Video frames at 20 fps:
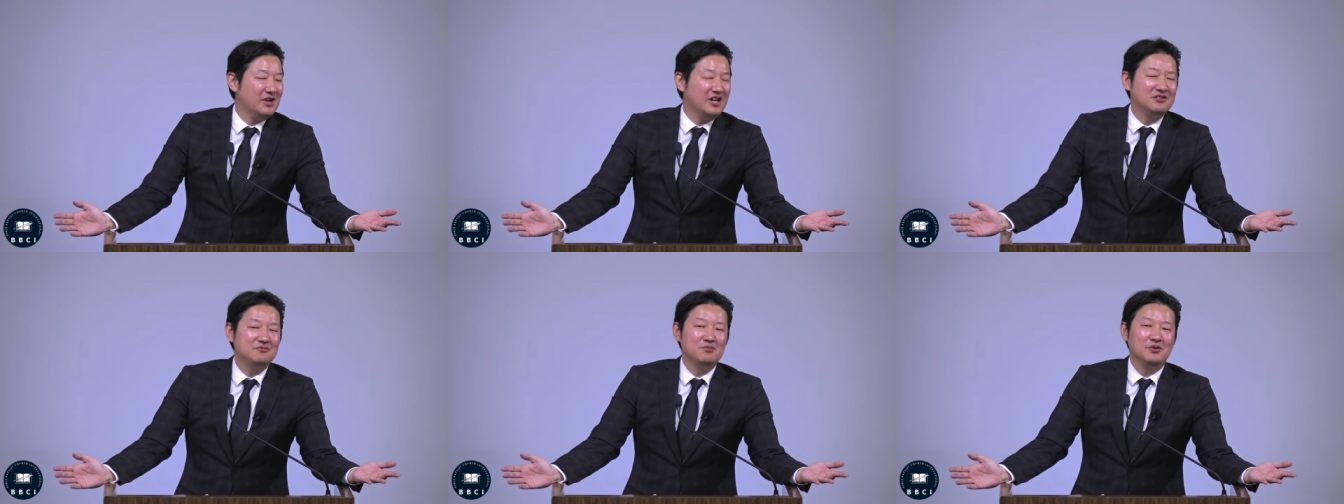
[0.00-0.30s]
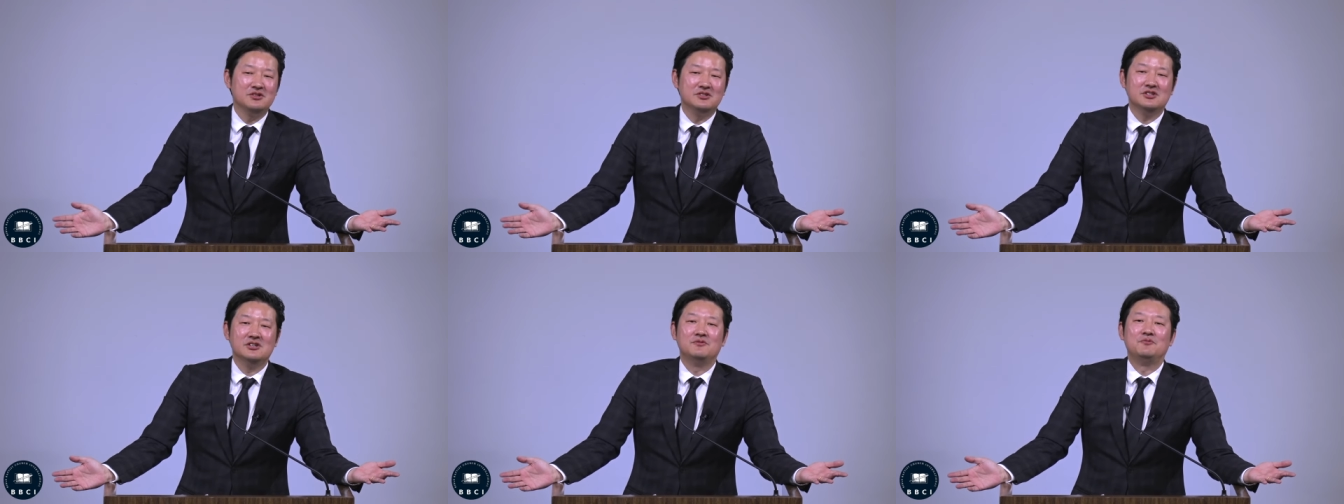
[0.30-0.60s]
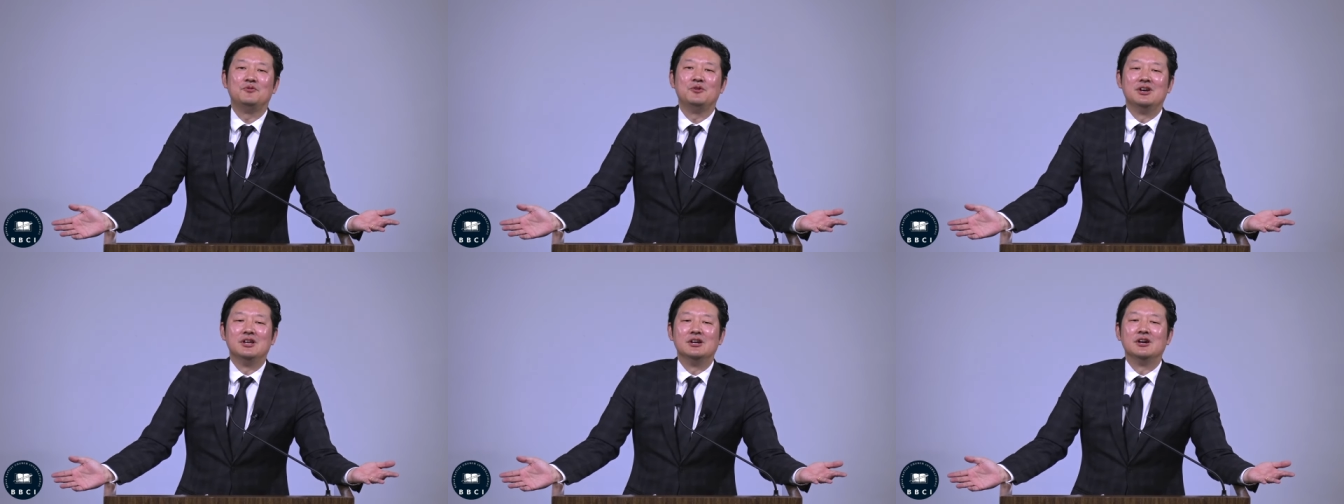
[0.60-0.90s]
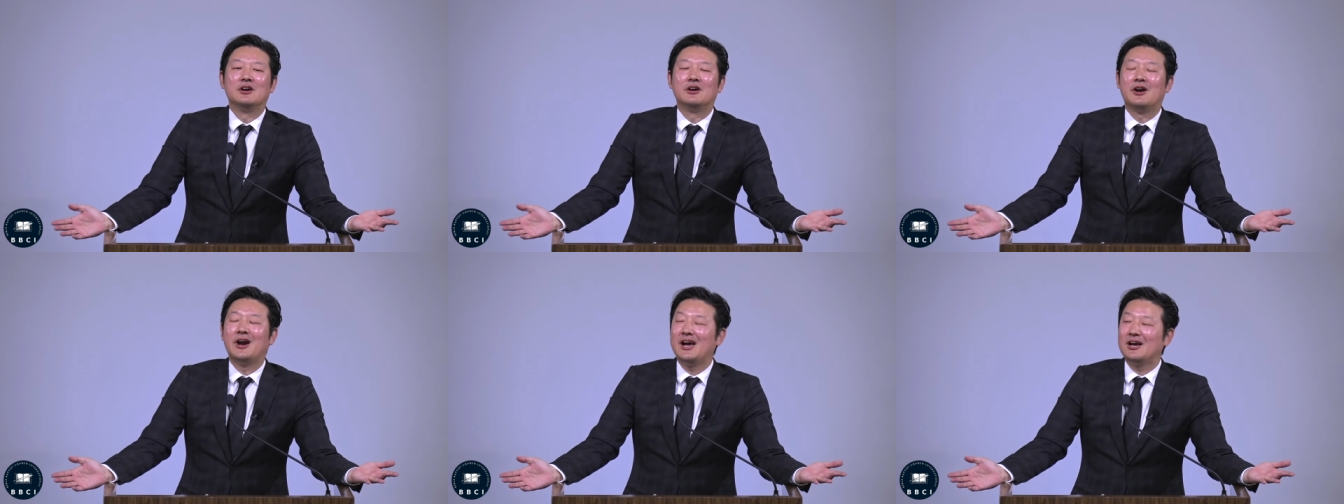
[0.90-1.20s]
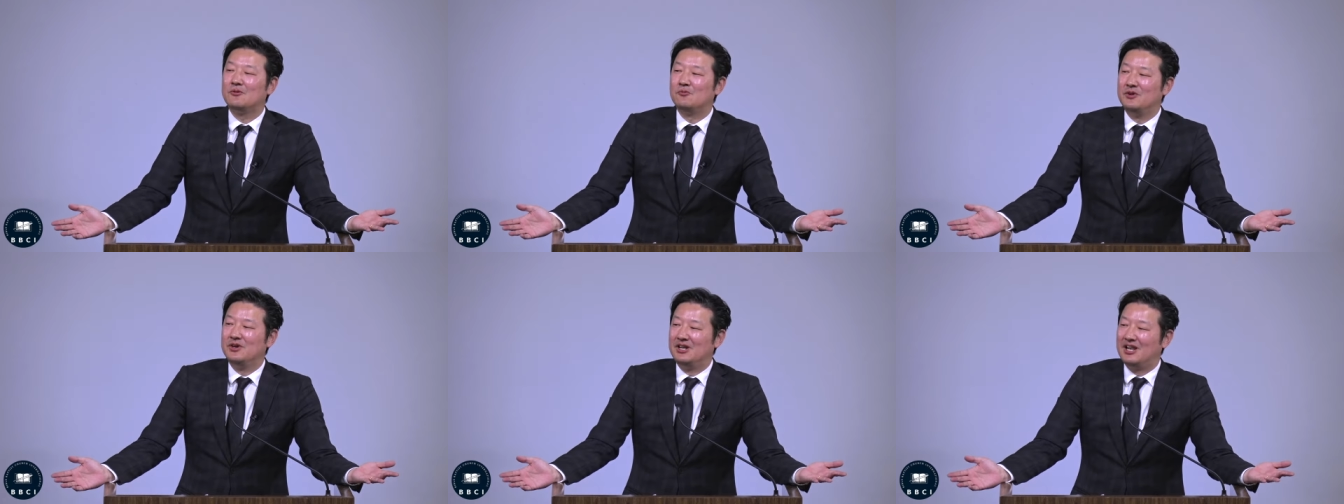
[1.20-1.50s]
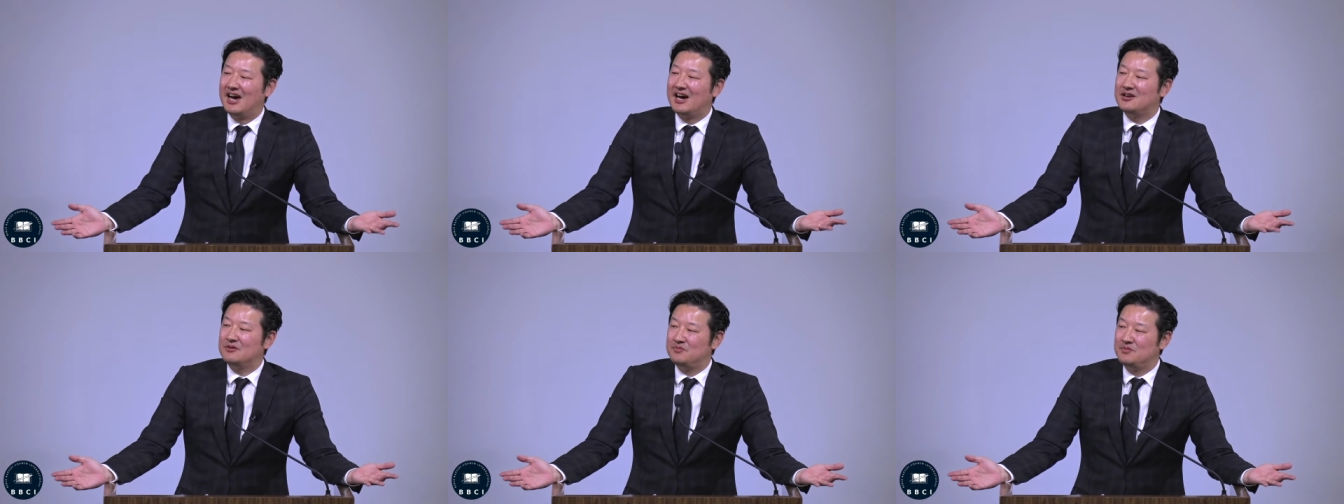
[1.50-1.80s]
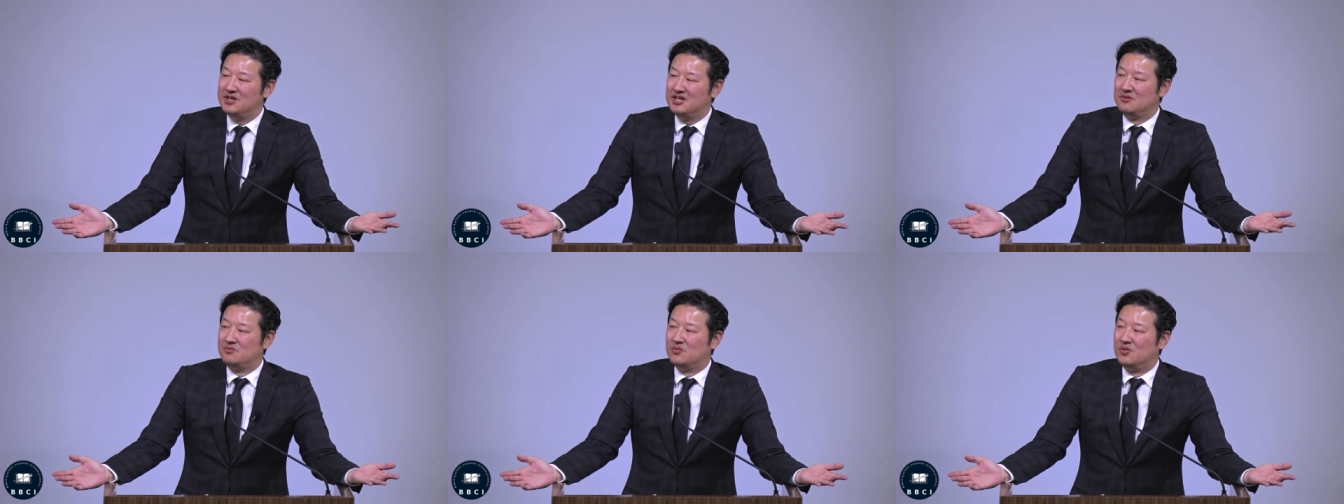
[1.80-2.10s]
especially if you interact with a lot of
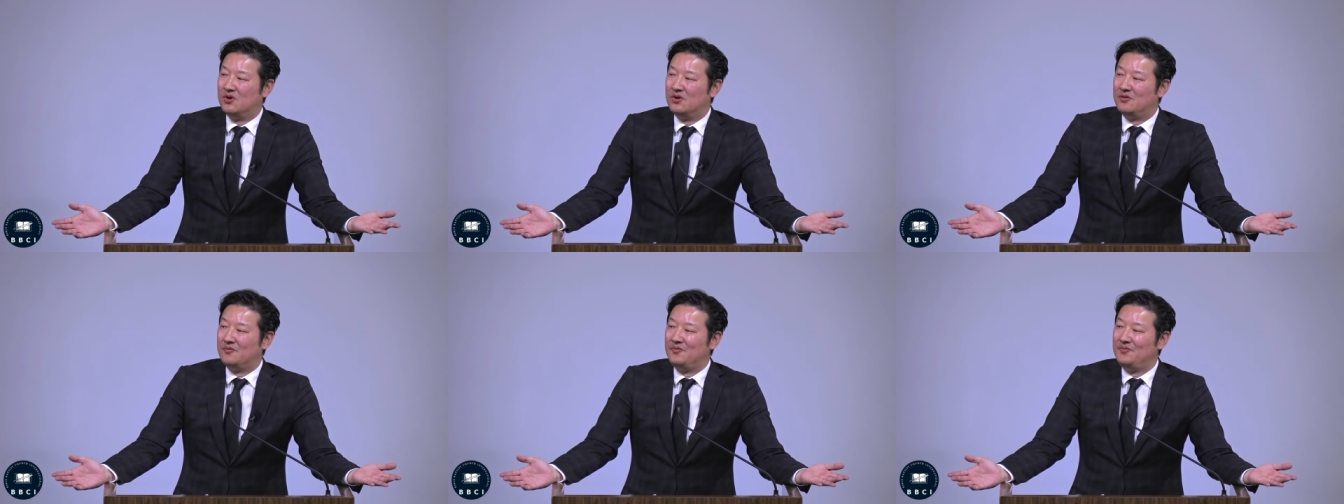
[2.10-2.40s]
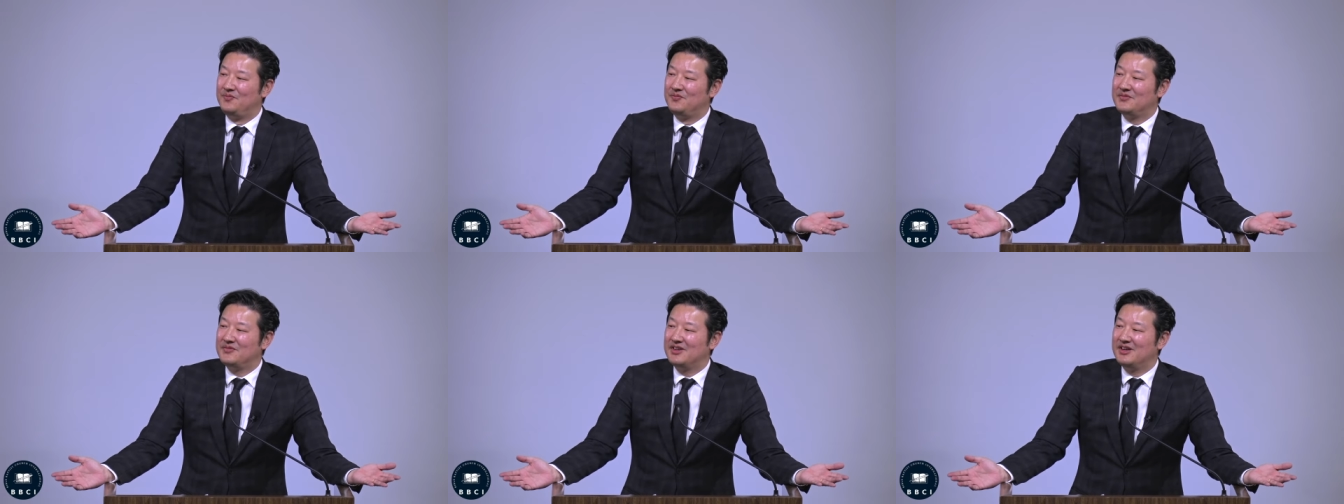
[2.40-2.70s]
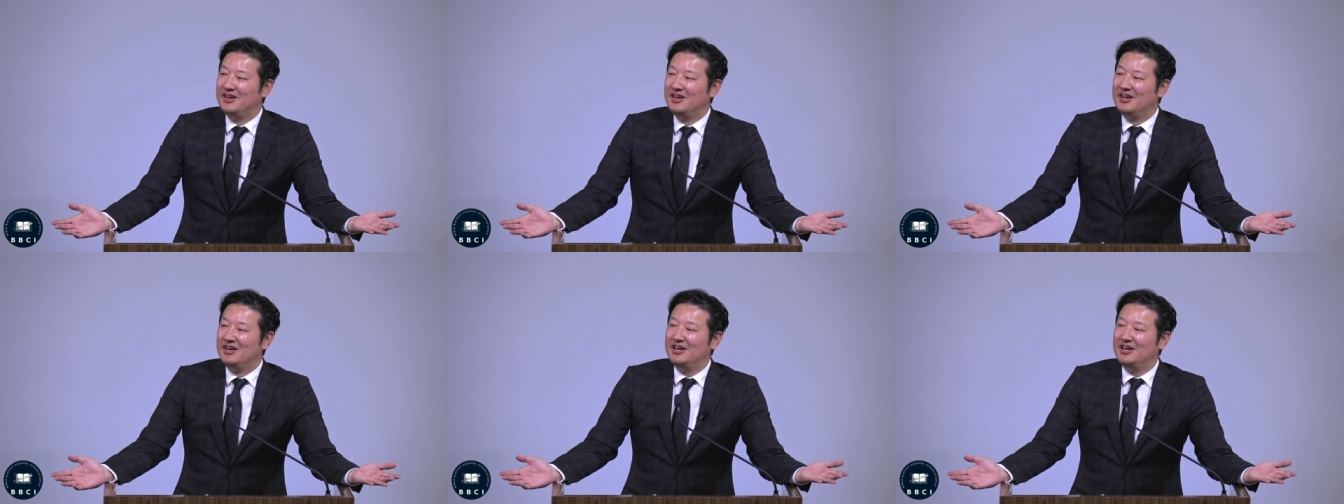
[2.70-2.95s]
people? Too many.